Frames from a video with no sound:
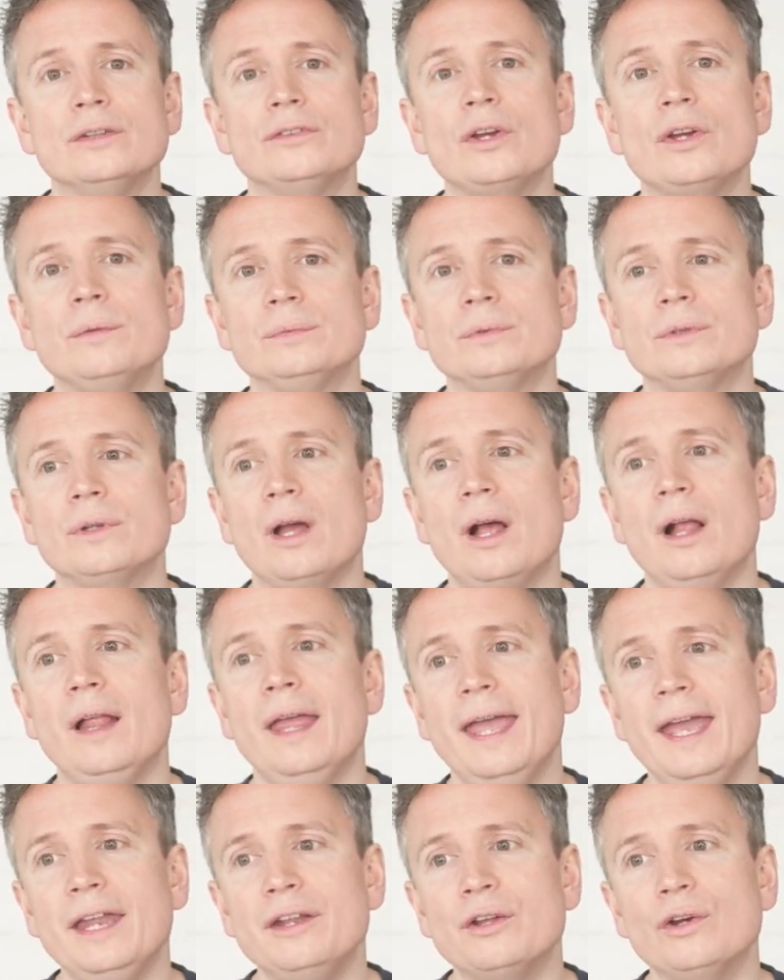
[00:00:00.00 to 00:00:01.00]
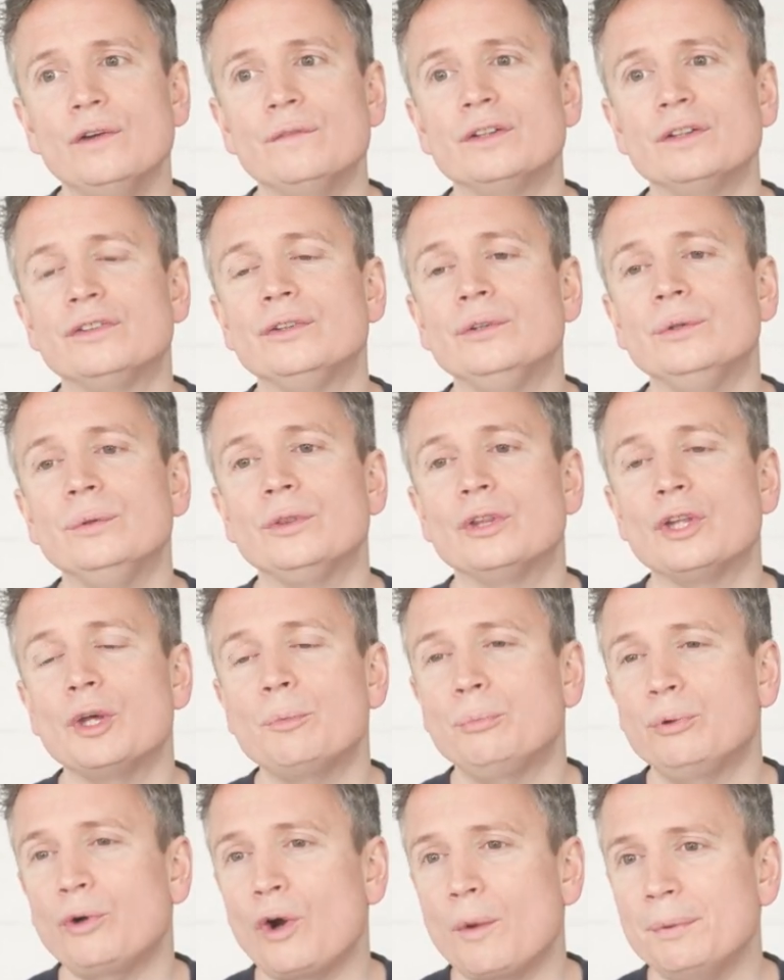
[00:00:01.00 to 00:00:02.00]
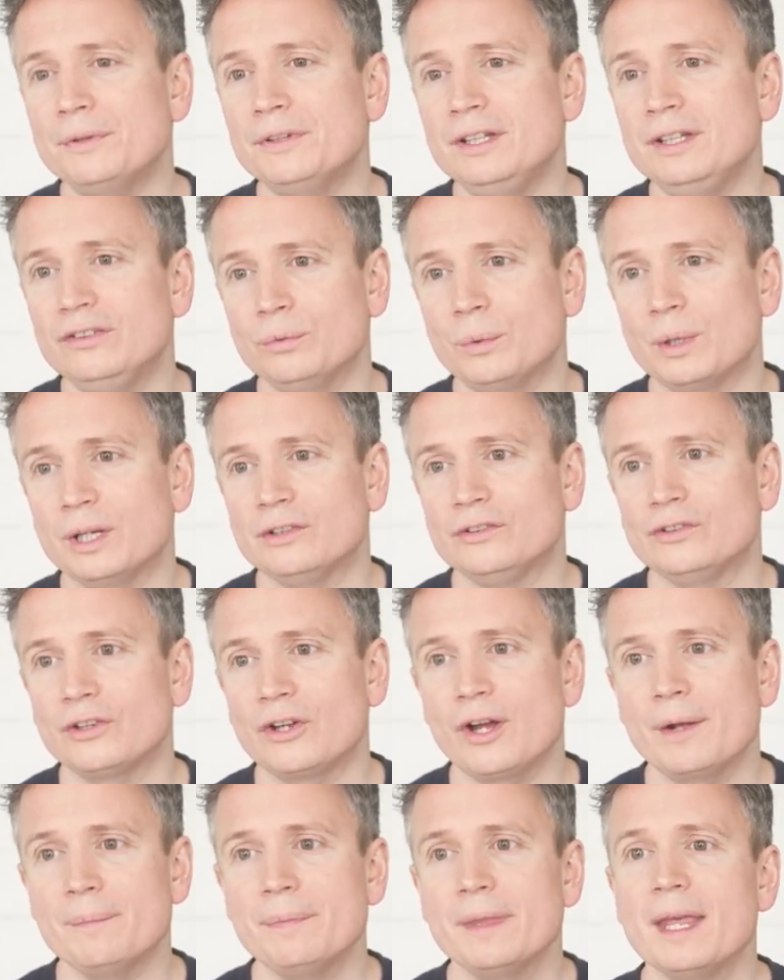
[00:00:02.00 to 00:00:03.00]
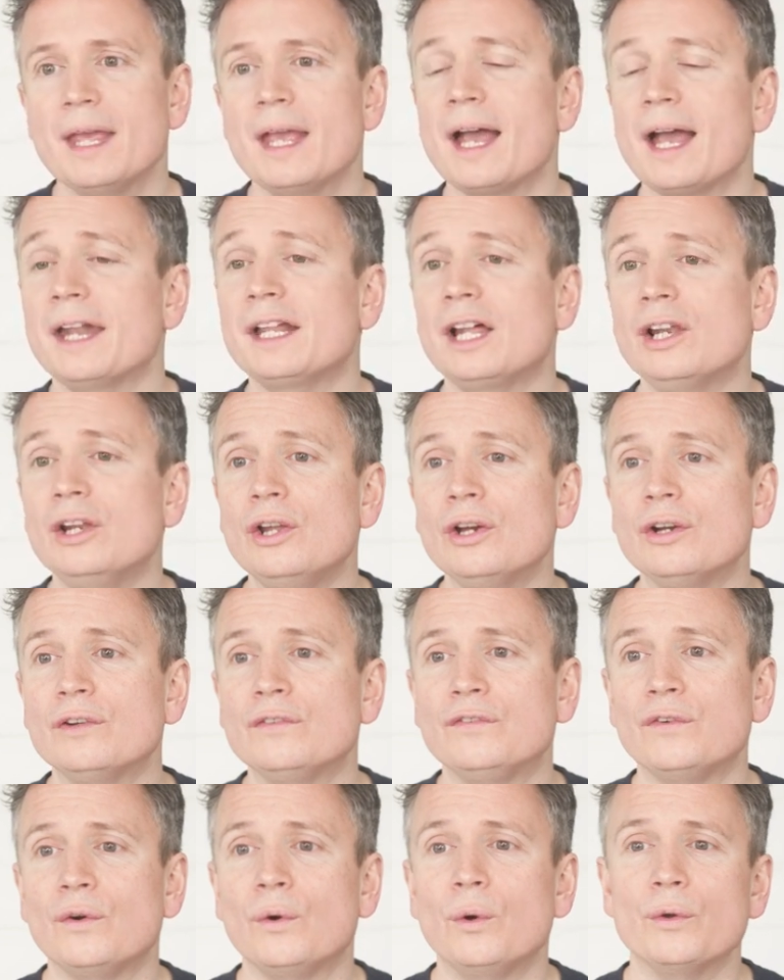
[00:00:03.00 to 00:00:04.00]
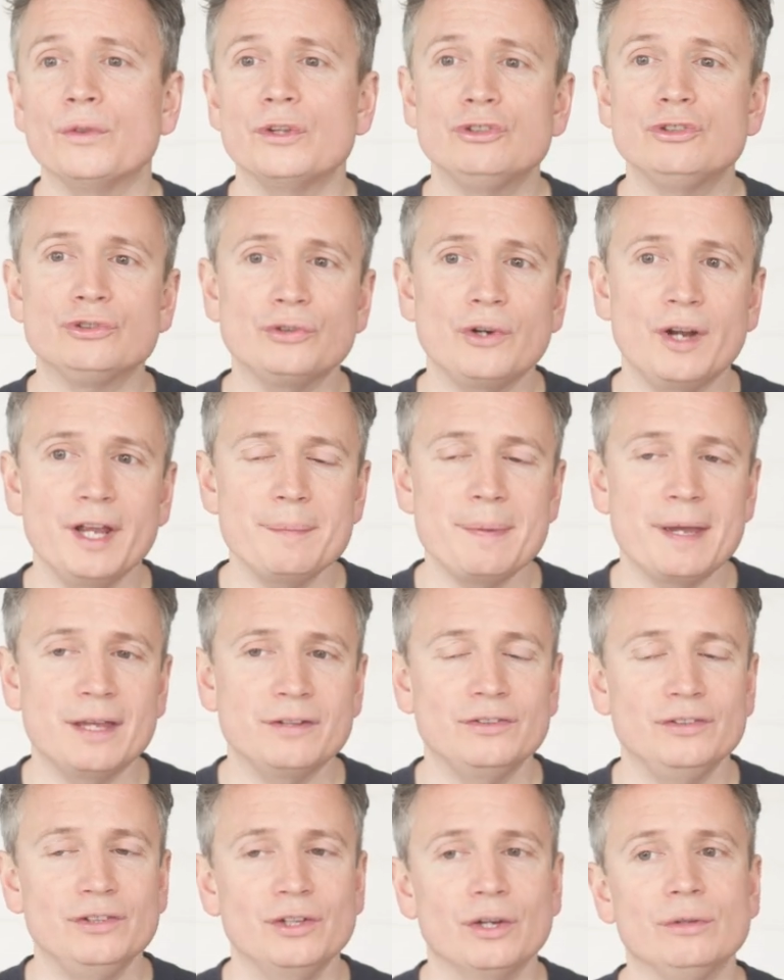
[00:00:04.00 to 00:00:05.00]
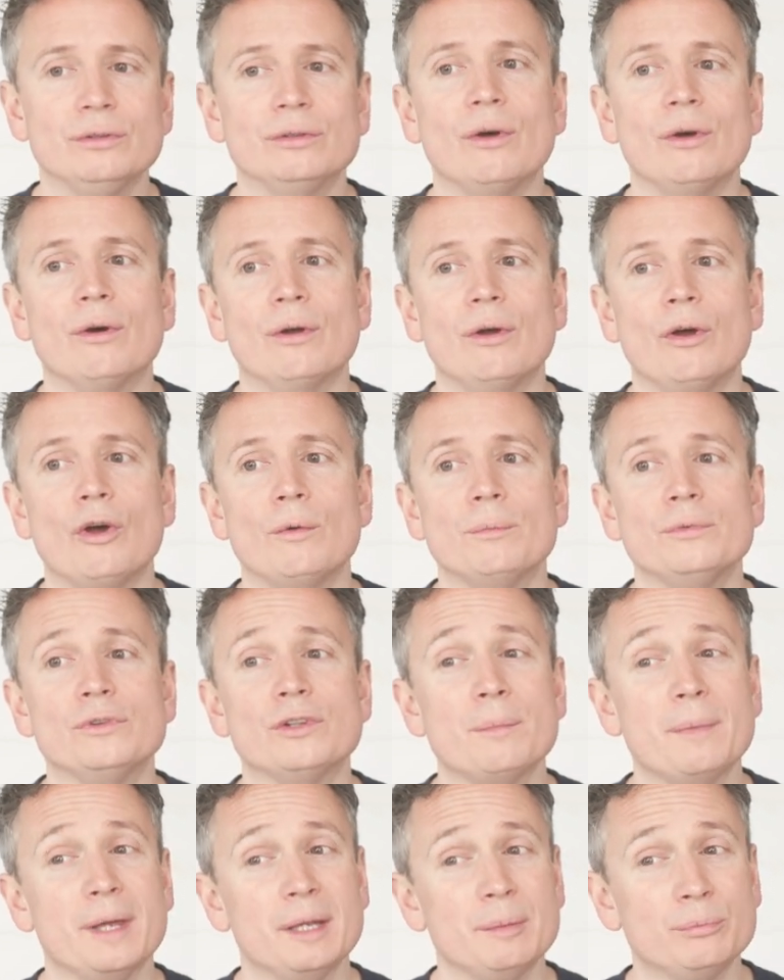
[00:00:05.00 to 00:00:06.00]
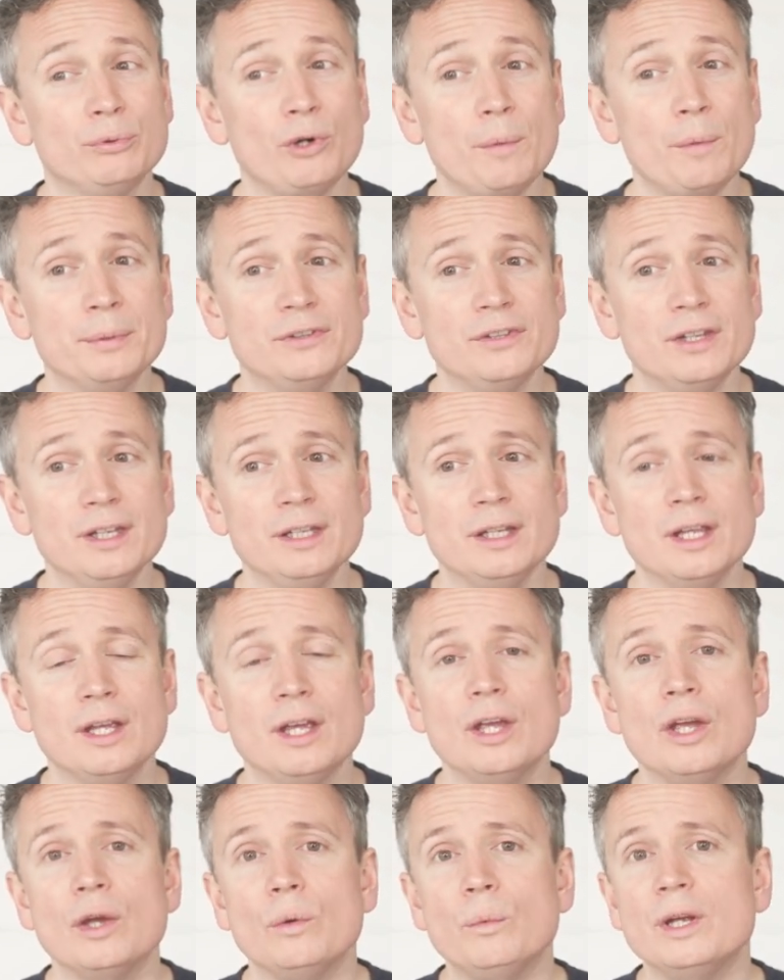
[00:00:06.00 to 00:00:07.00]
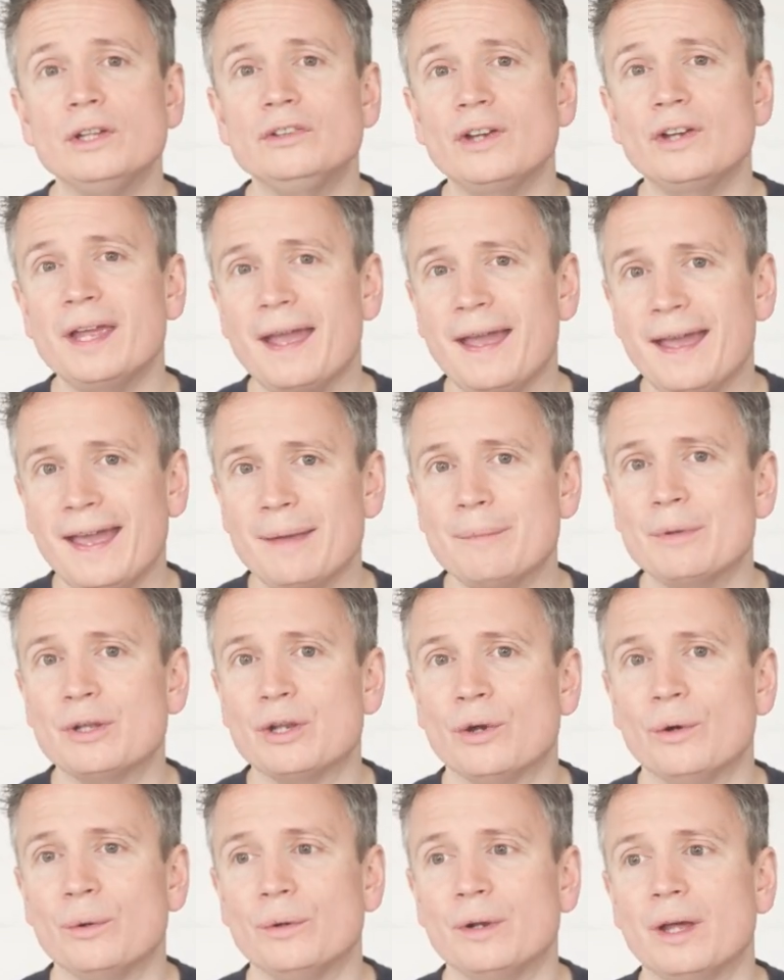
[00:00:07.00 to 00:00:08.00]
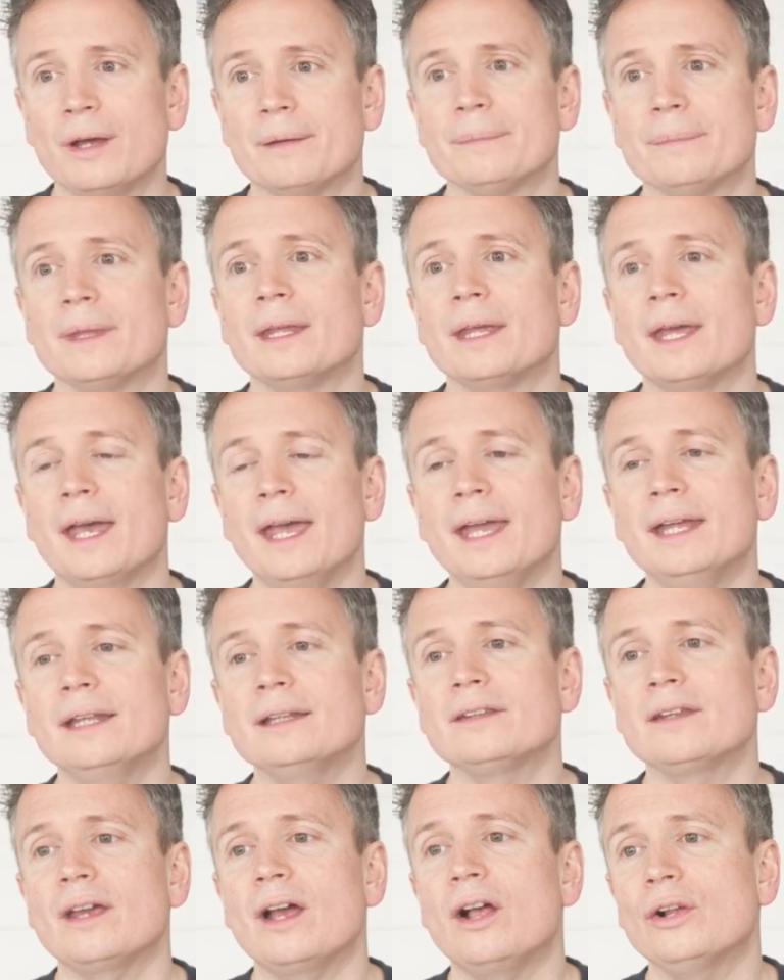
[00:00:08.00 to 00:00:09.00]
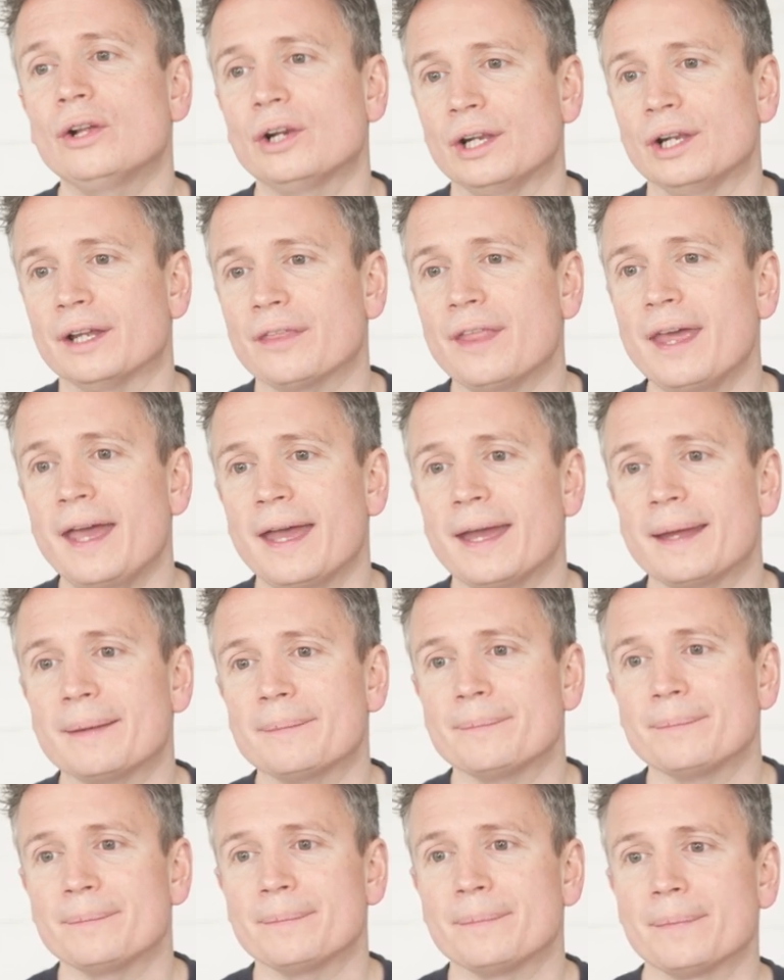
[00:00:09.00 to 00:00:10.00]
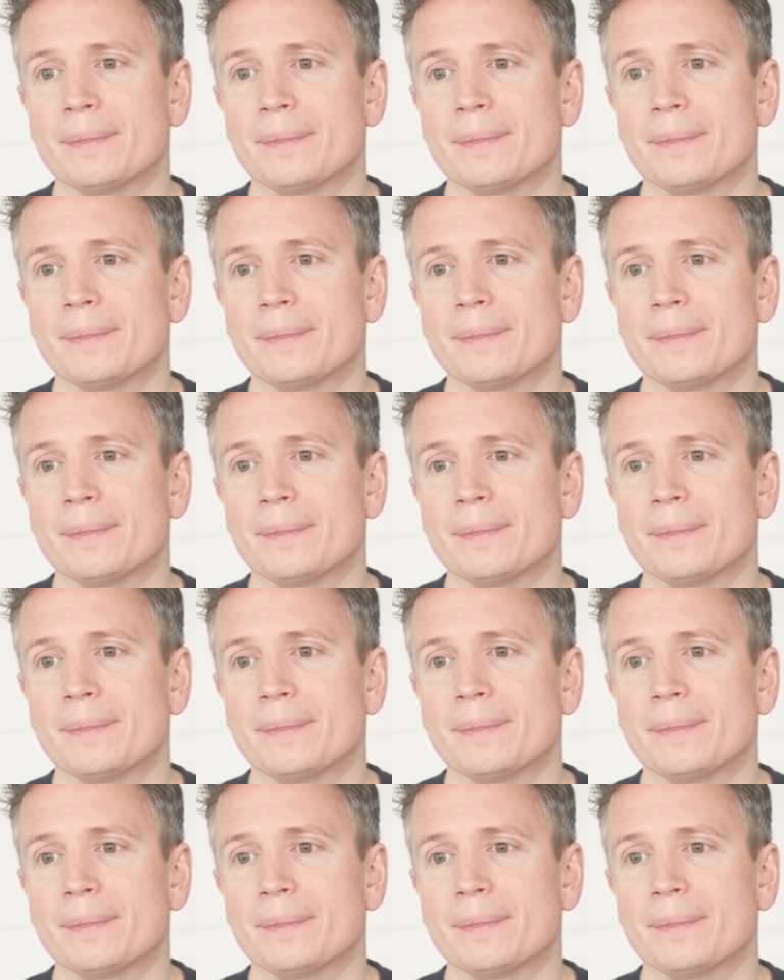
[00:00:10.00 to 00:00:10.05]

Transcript: So I'll head over to the Property Switcher and I'll look for the tribeseo.com domain property, which I am an owner, and I'll click that.